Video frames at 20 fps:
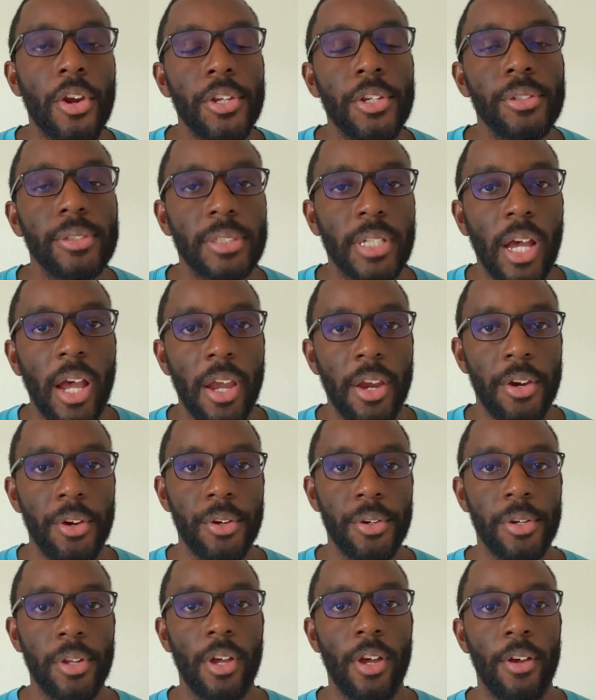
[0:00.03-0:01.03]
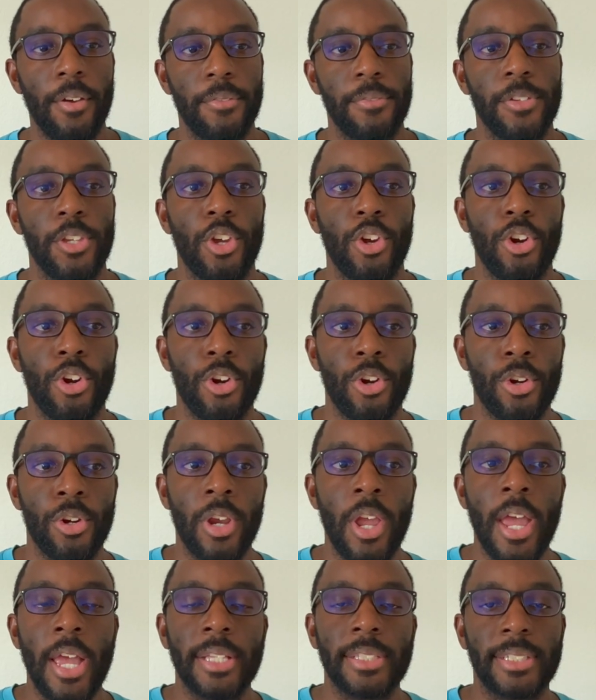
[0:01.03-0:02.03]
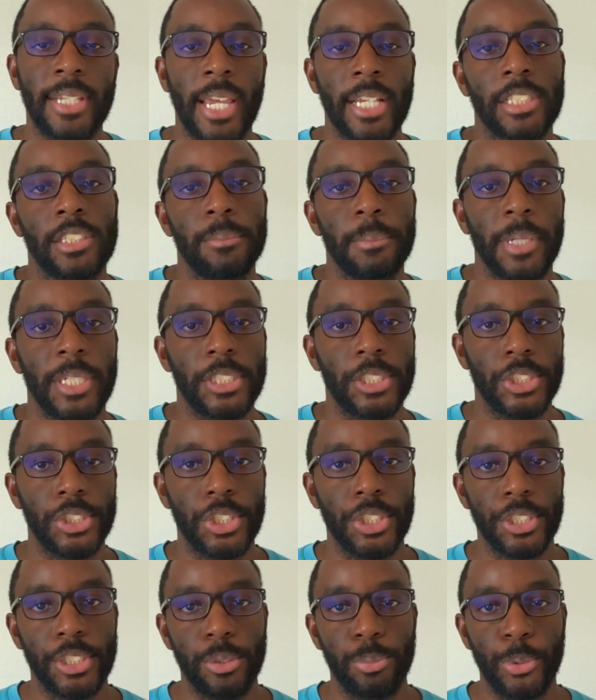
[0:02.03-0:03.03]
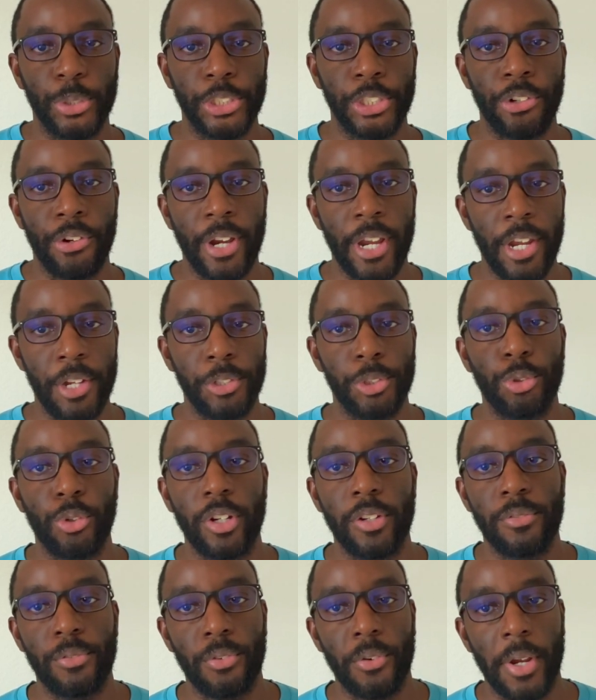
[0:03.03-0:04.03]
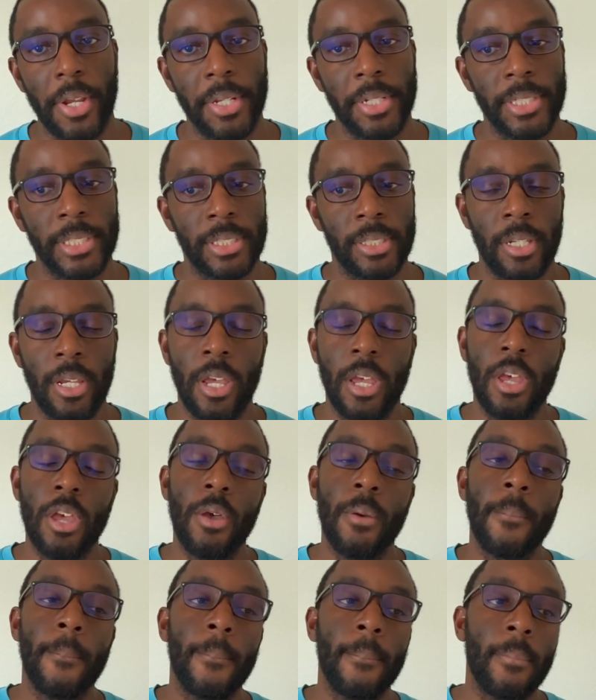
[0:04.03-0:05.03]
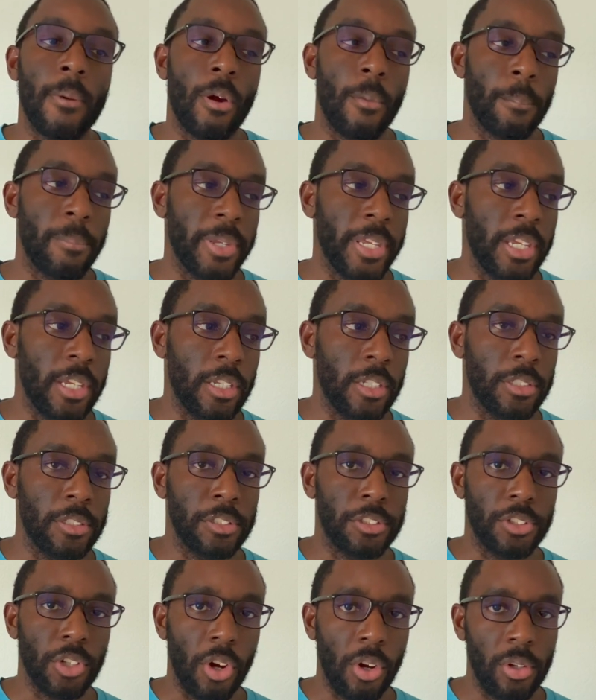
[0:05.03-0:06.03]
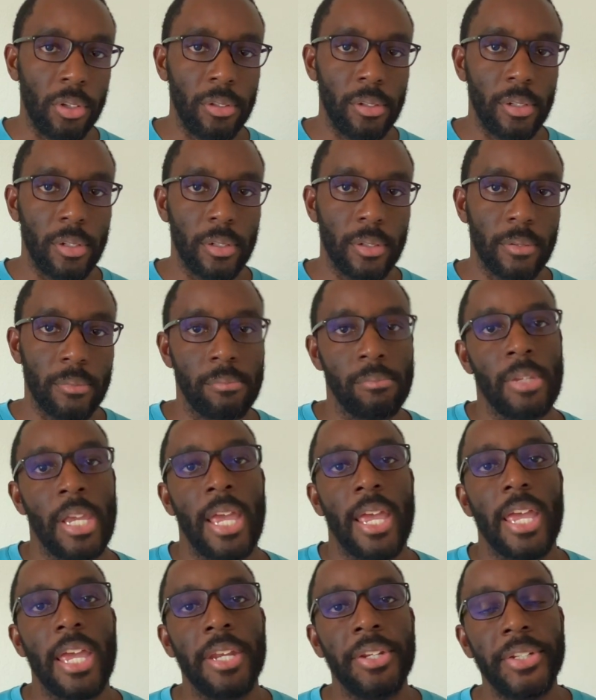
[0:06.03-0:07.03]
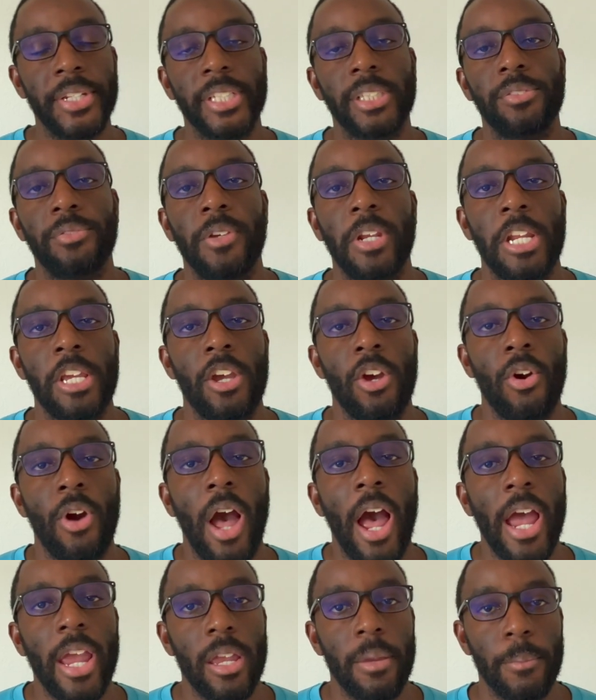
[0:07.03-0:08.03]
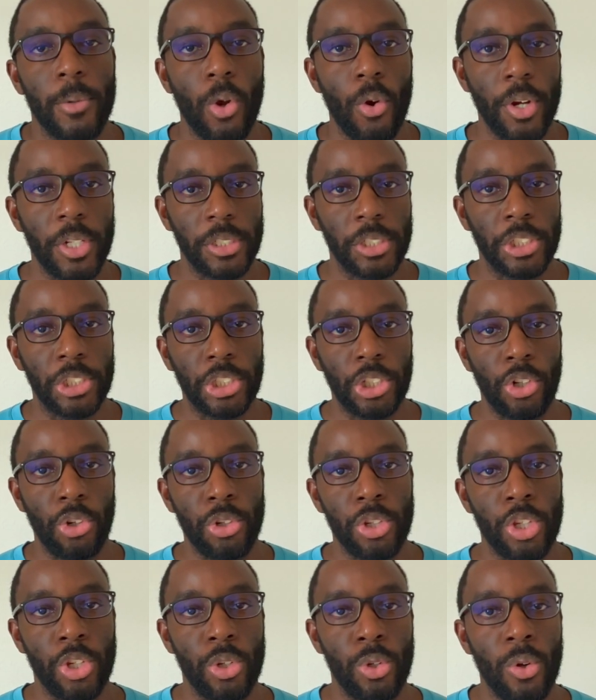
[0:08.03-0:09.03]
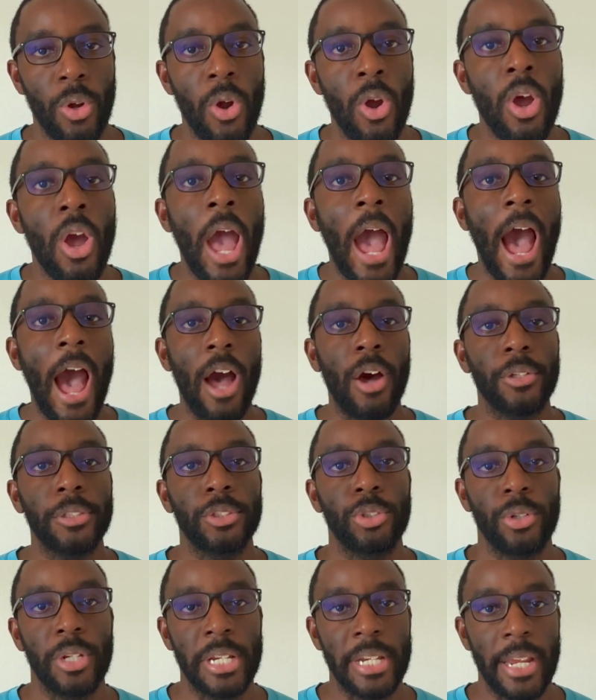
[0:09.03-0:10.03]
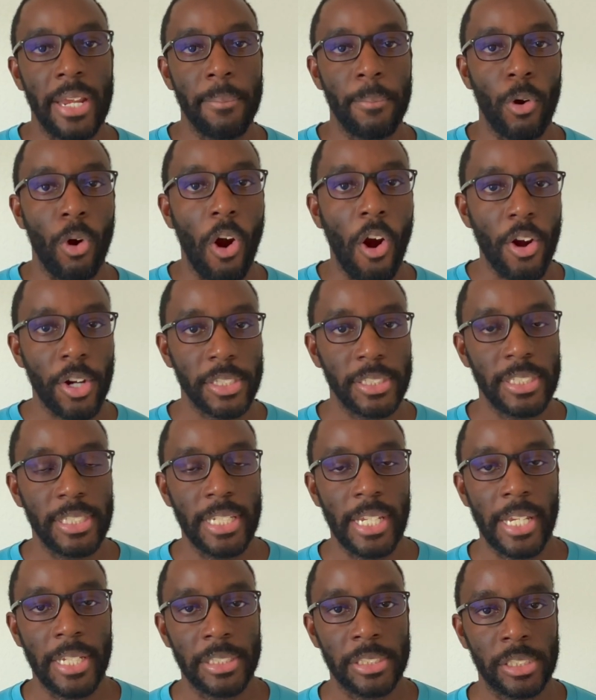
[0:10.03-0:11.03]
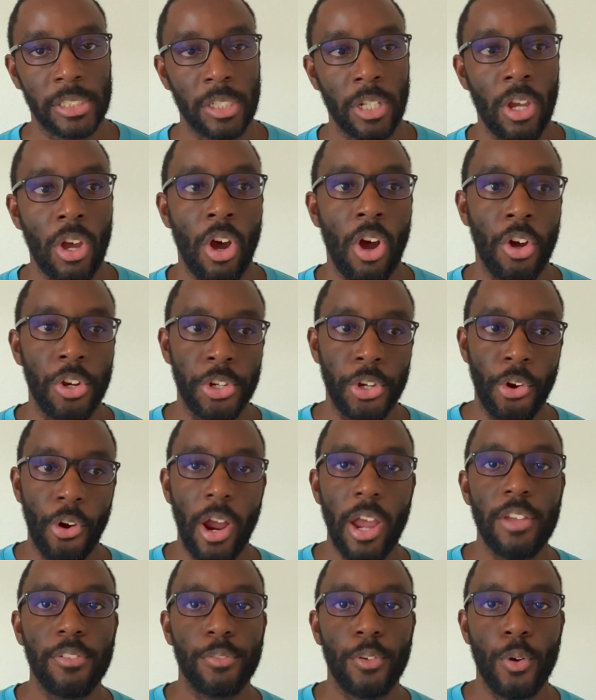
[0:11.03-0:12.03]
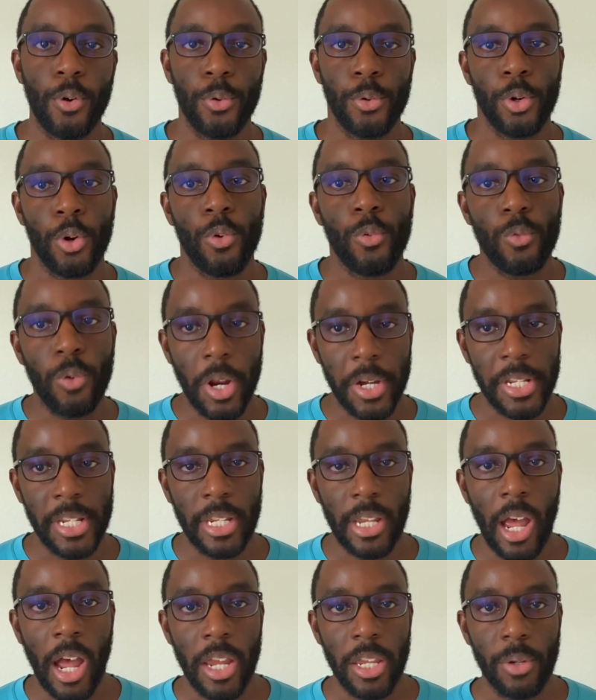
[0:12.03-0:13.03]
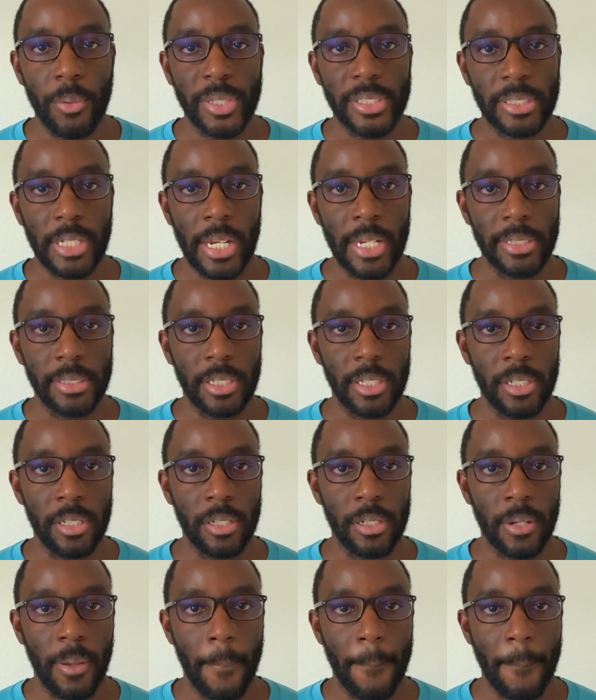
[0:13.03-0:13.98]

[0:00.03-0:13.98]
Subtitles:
you tired of your text messages with your Android friends being dull? In this video, I am going to show you how to enable RCS on your iPhone running iOS 18.